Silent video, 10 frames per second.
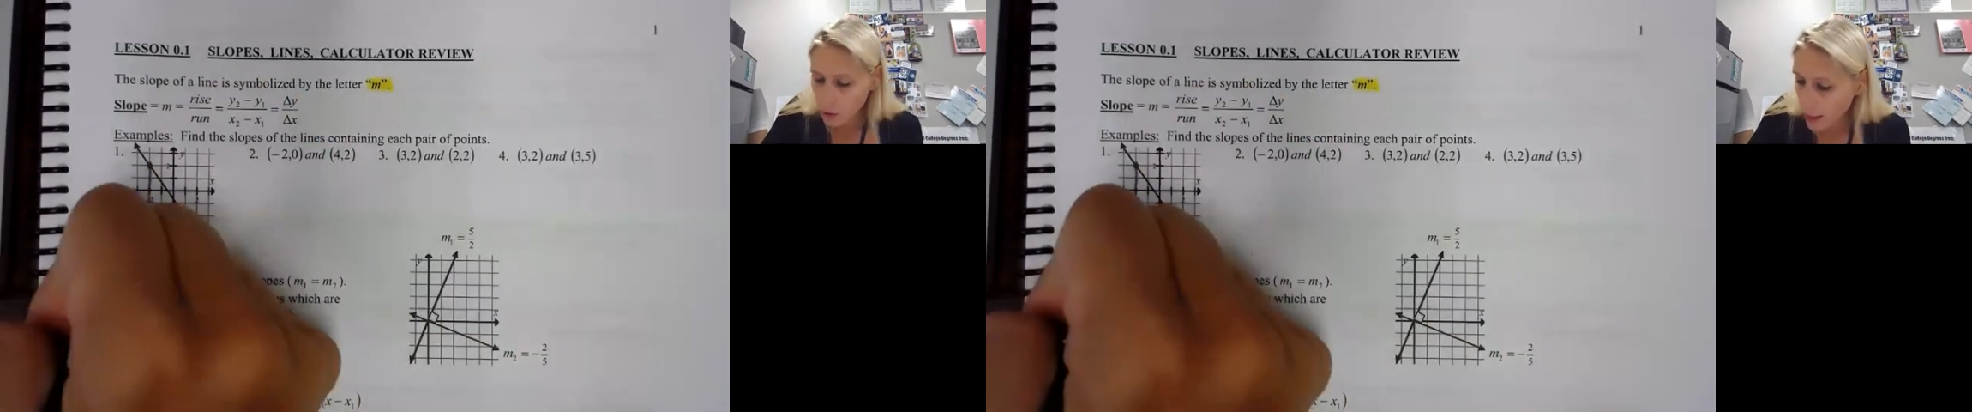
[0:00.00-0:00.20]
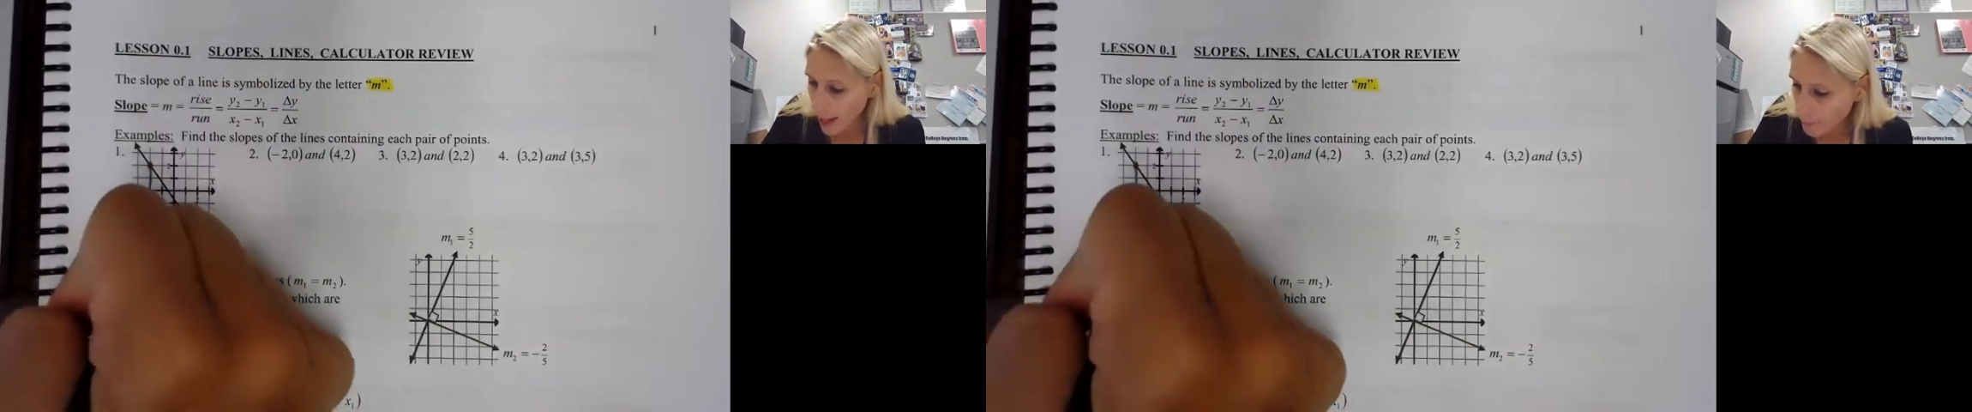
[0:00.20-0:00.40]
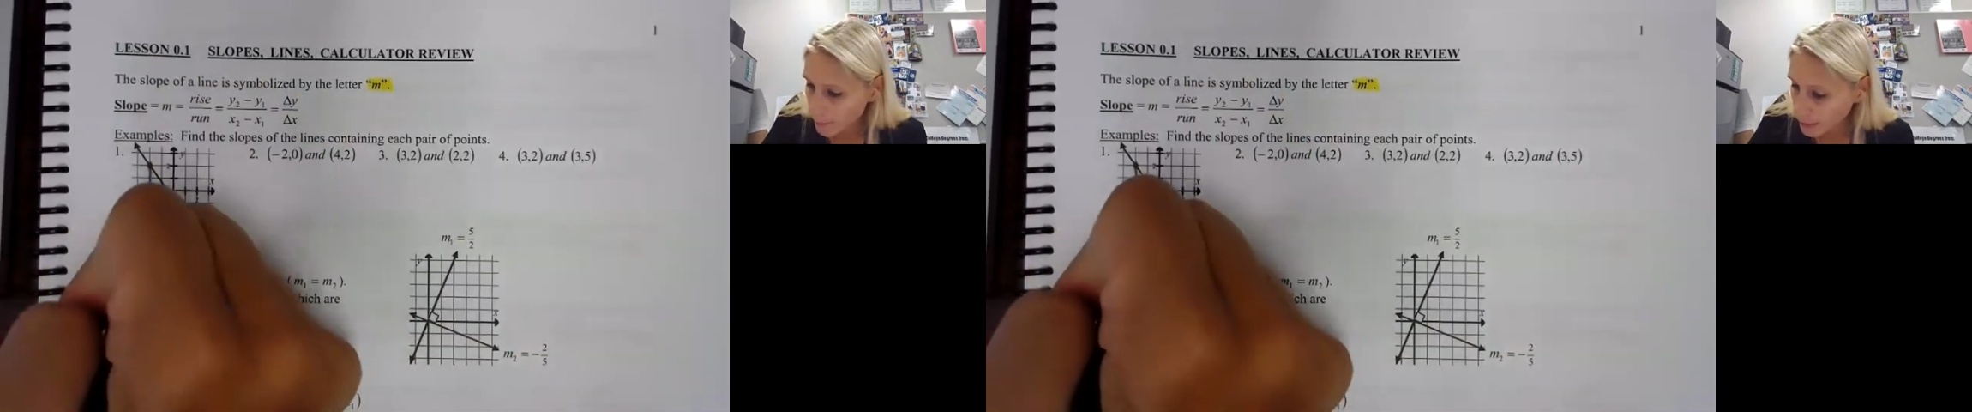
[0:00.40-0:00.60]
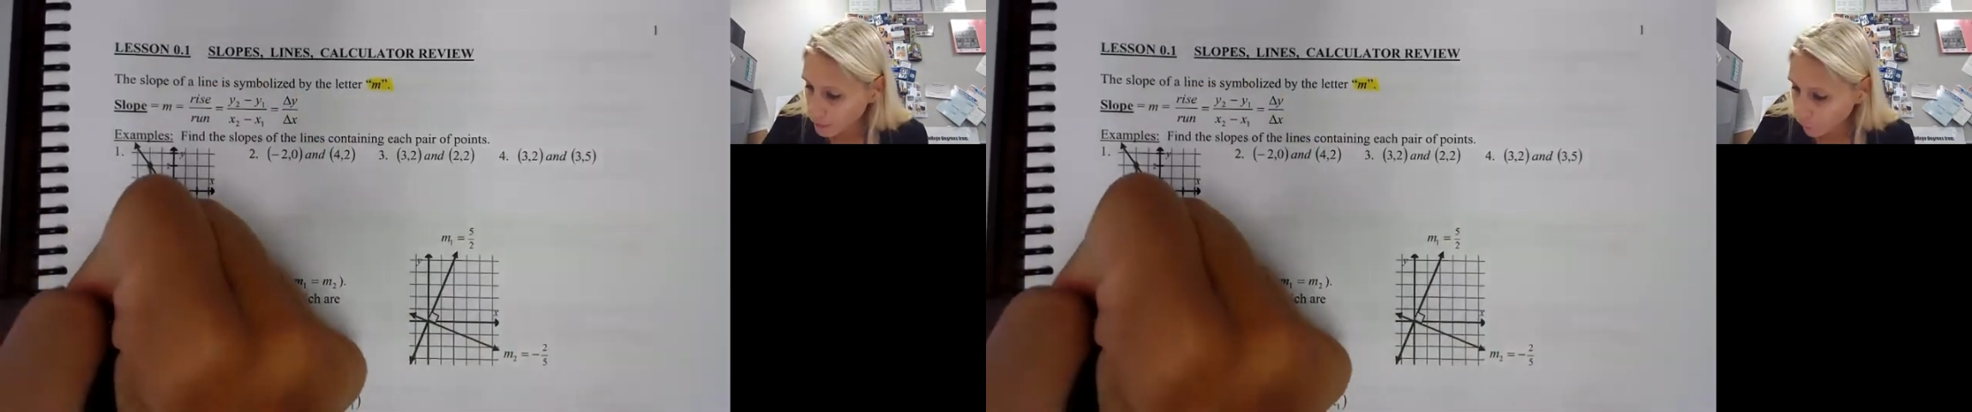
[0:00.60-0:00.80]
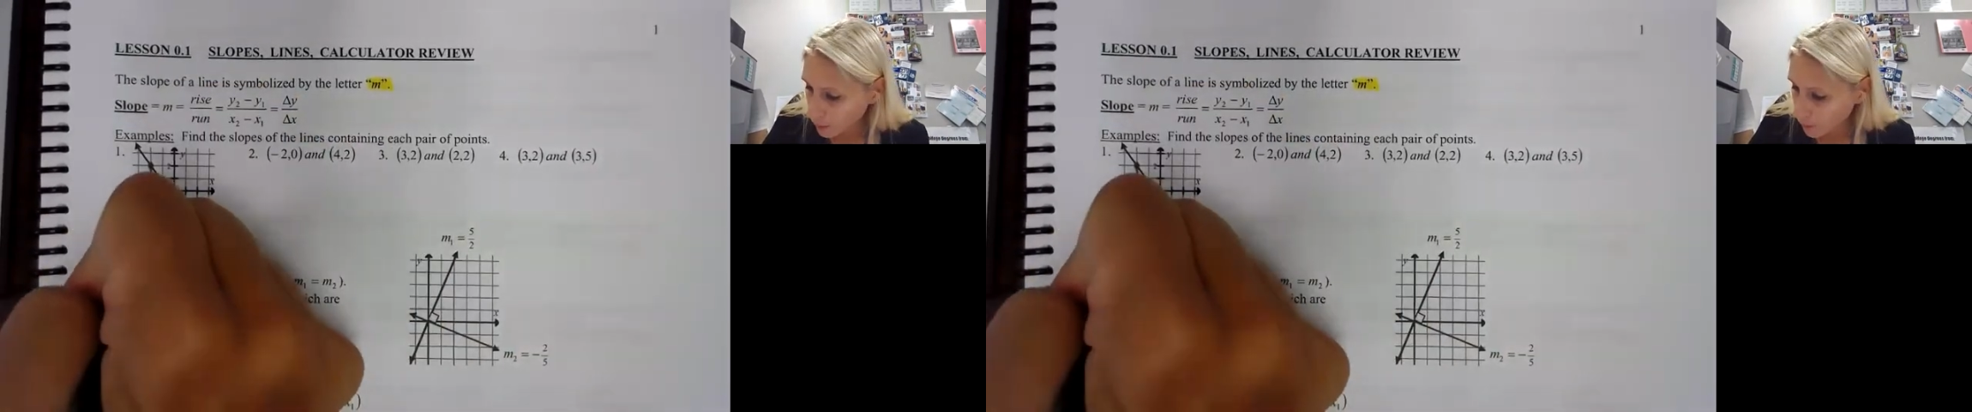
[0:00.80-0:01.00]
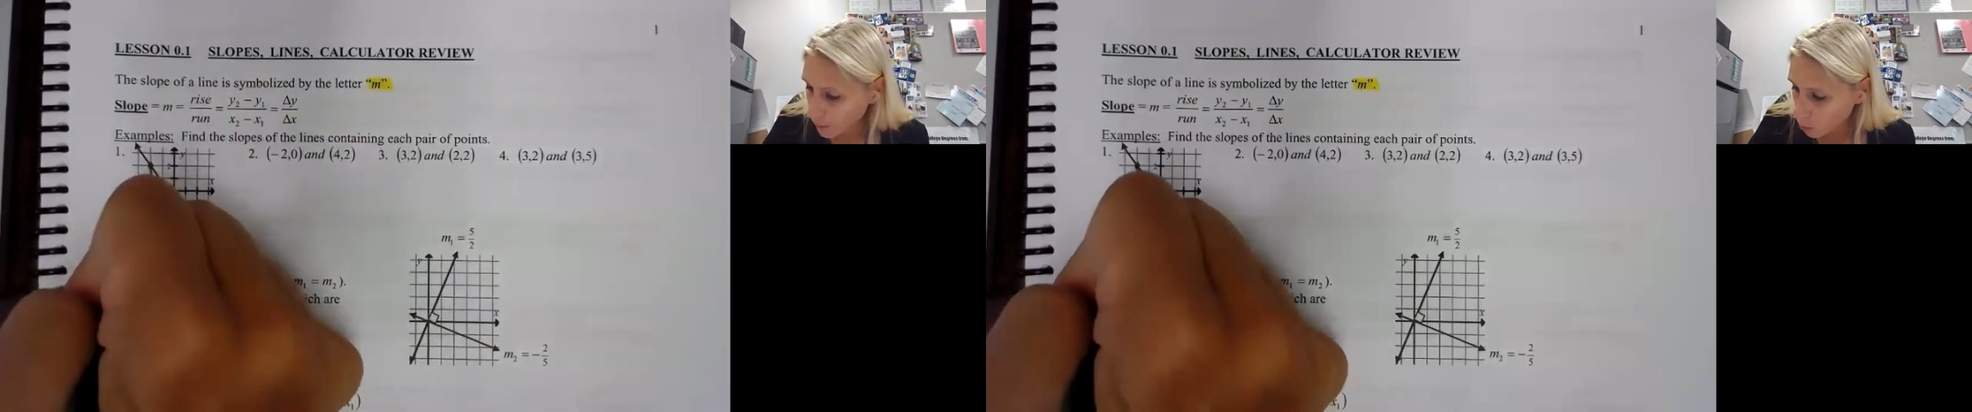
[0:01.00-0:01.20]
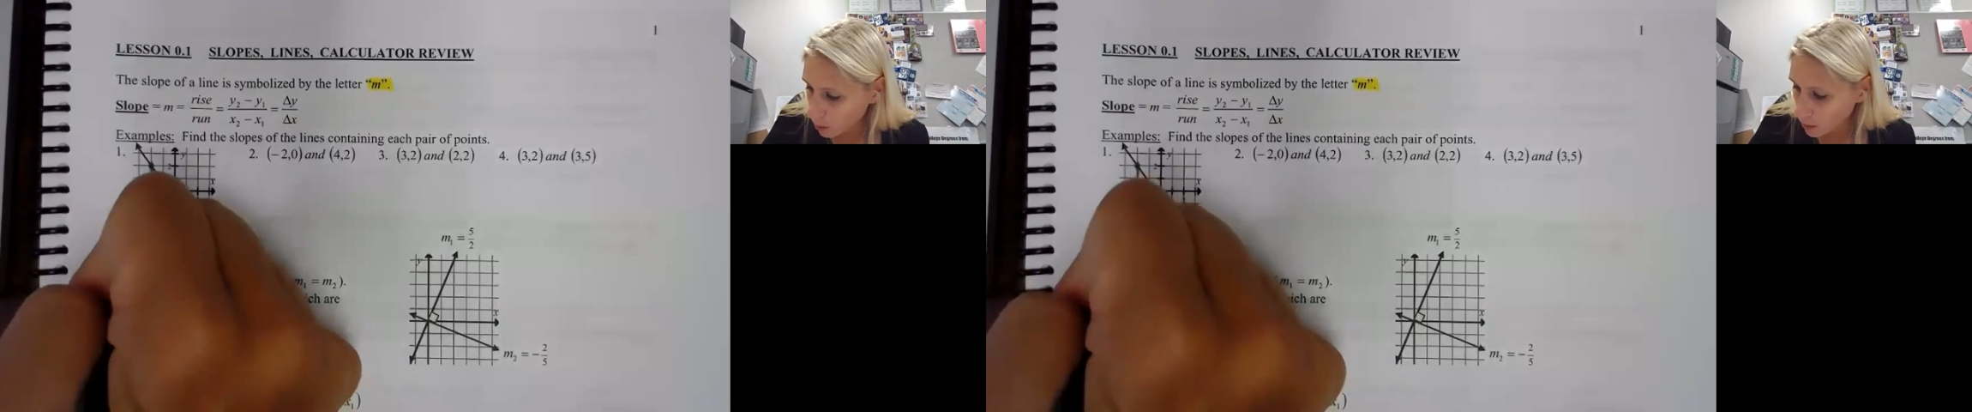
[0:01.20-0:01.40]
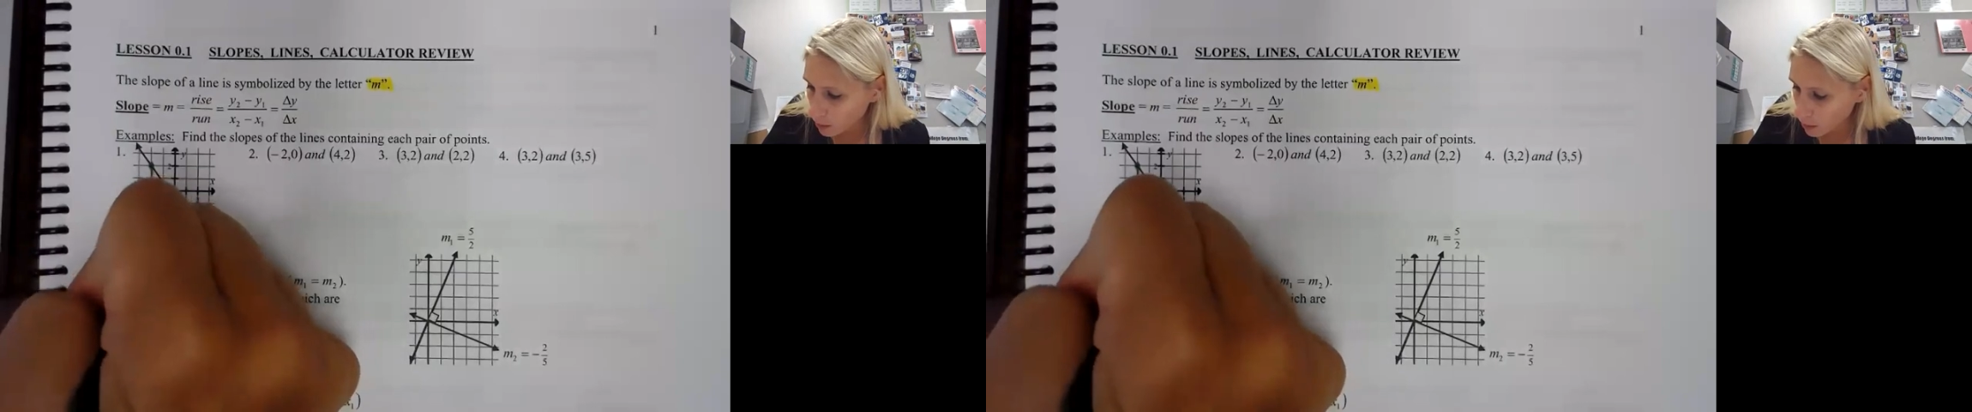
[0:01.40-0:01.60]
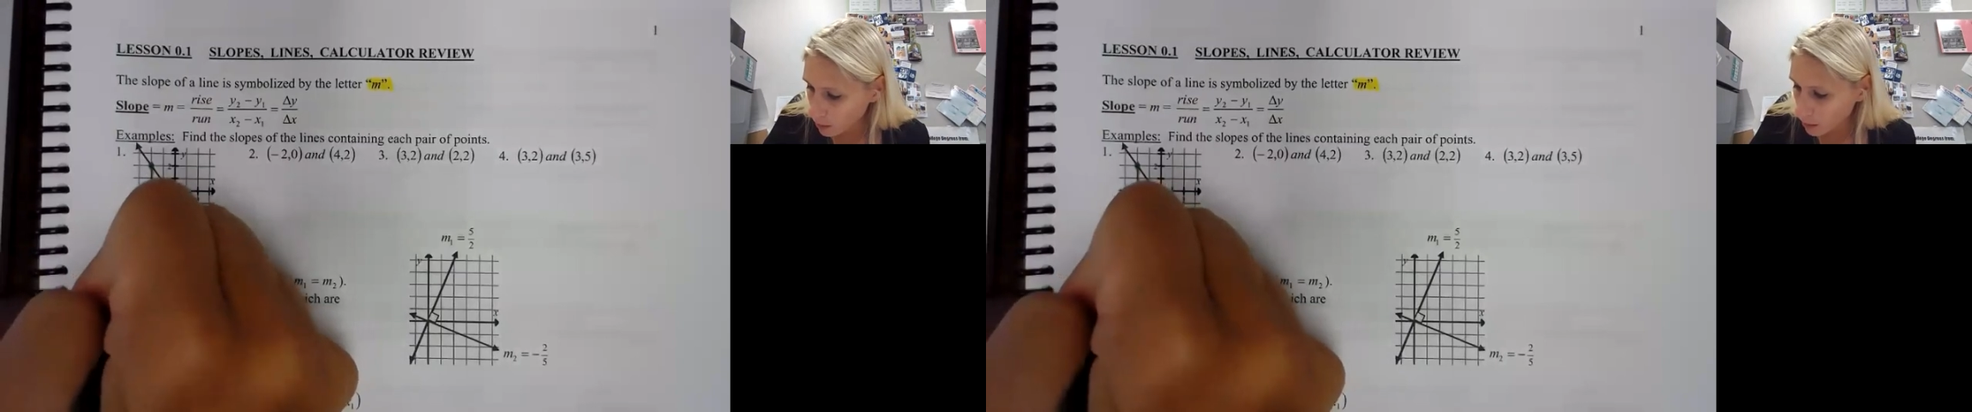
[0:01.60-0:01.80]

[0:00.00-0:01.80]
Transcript: that means for number 1,